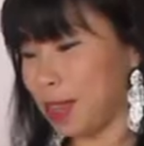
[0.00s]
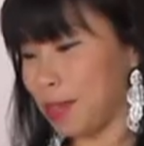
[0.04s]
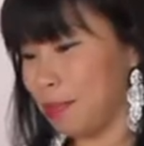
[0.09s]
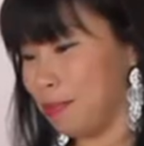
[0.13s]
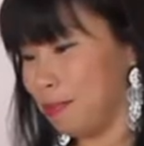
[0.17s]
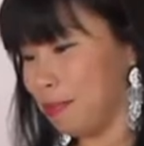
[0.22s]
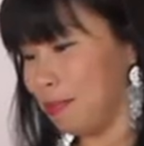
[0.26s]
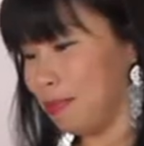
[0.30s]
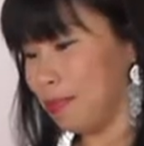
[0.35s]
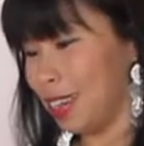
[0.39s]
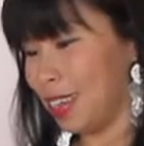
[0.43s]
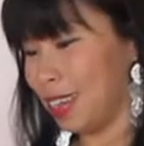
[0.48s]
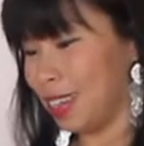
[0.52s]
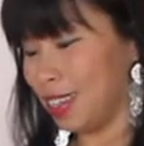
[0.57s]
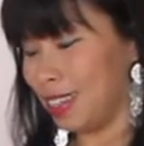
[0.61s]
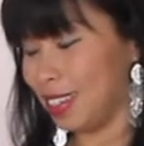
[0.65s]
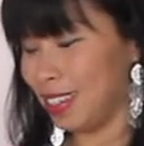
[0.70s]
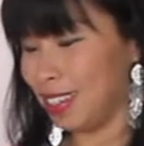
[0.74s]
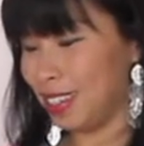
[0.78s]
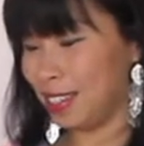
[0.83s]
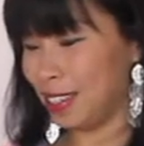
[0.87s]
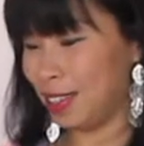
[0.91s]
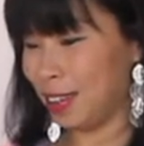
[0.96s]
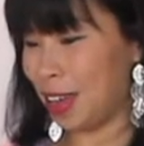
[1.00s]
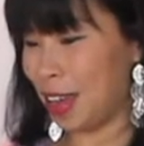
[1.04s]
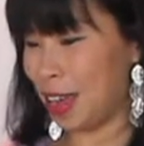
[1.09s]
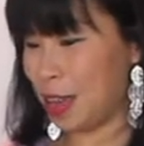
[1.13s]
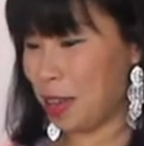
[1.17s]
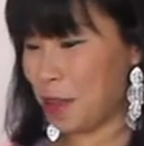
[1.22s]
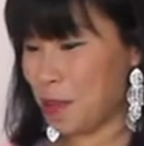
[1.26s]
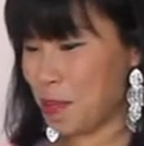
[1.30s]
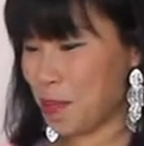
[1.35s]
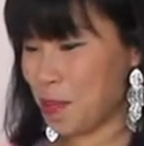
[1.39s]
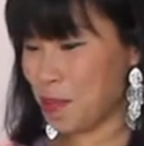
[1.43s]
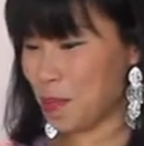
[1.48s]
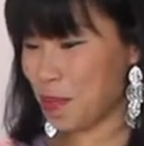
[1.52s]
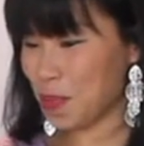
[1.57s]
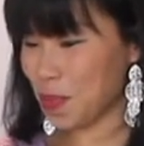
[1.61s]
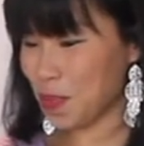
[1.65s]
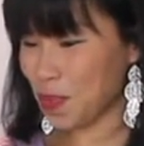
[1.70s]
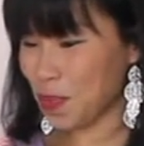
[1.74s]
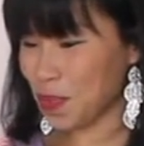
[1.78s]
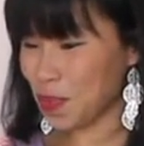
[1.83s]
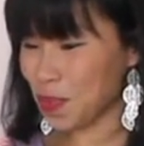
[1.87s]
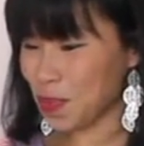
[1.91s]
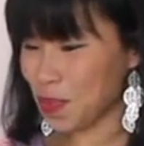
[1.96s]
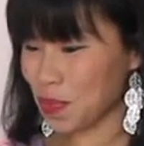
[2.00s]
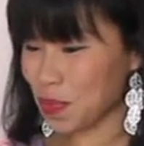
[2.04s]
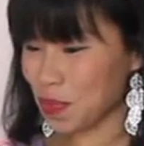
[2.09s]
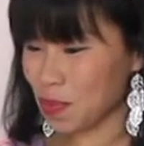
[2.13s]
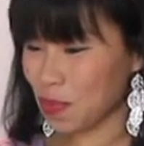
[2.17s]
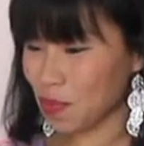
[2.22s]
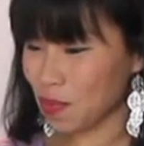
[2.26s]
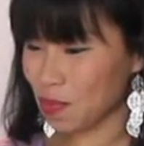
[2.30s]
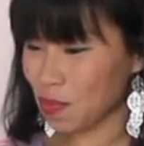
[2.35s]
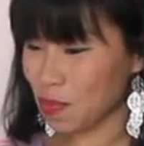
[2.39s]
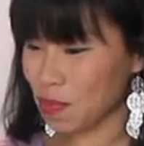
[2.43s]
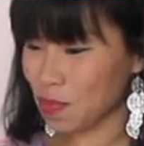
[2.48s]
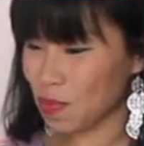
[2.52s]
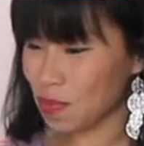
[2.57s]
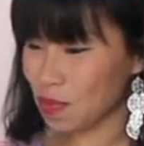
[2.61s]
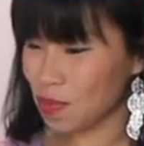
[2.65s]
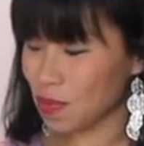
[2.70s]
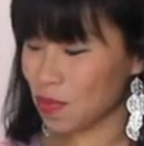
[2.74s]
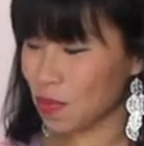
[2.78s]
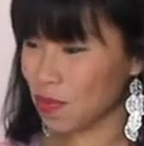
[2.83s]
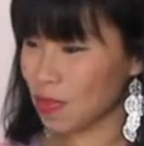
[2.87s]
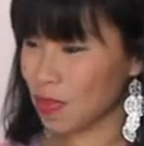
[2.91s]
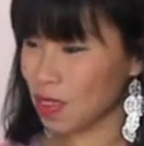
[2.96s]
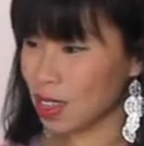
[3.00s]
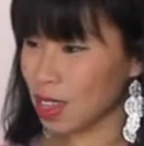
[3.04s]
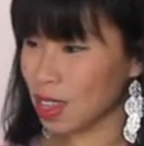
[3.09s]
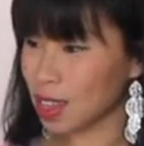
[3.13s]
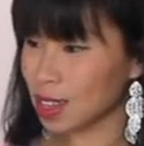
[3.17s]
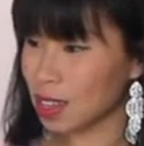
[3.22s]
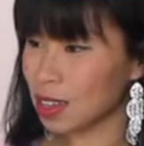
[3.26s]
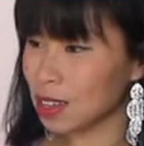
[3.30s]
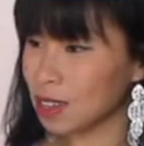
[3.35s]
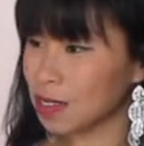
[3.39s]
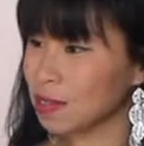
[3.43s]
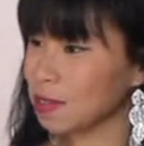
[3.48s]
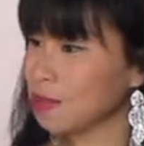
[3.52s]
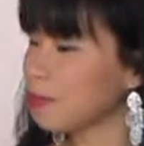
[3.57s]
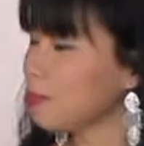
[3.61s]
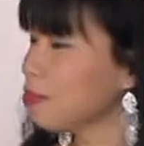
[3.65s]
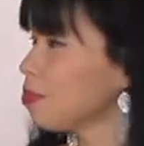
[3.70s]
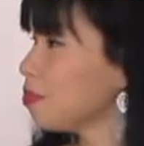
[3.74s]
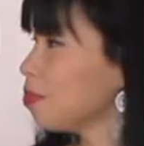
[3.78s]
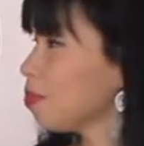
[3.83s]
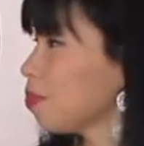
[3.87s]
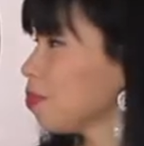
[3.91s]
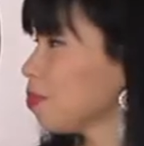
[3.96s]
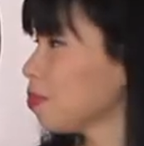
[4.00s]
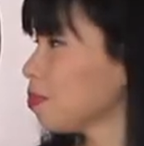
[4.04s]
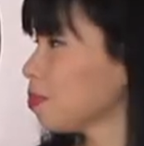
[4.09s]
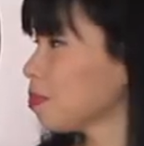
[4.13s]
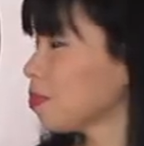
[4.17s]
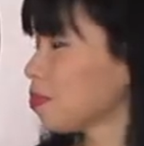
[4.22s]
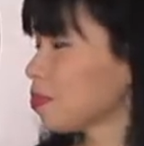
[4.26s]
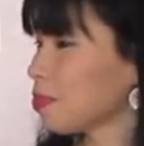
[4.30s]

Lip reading: (silent)